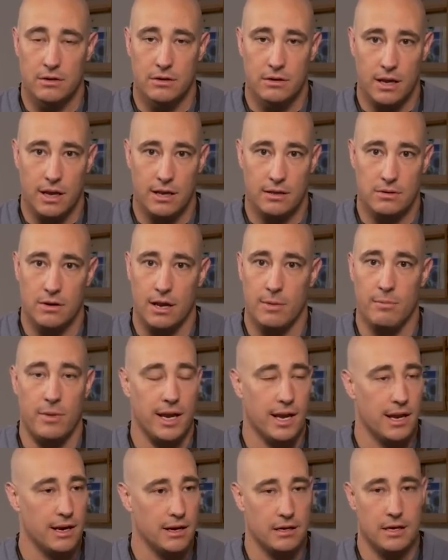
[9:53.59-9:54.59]
Okay, so I
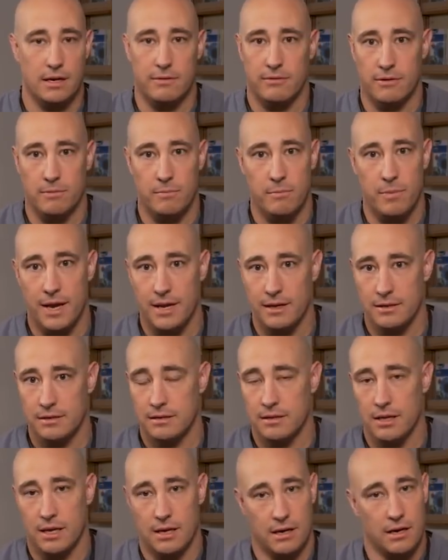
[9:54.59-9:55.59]
might get a different base
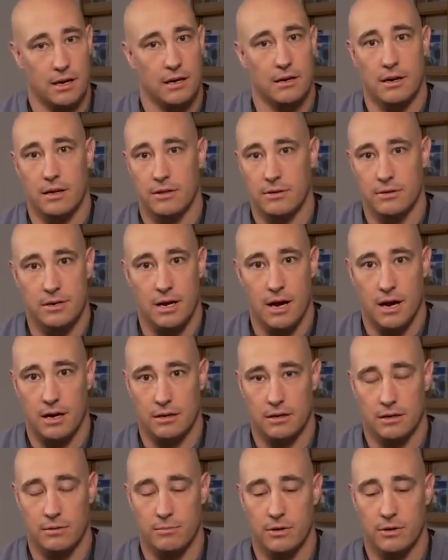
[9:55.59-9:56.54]
than another doctor,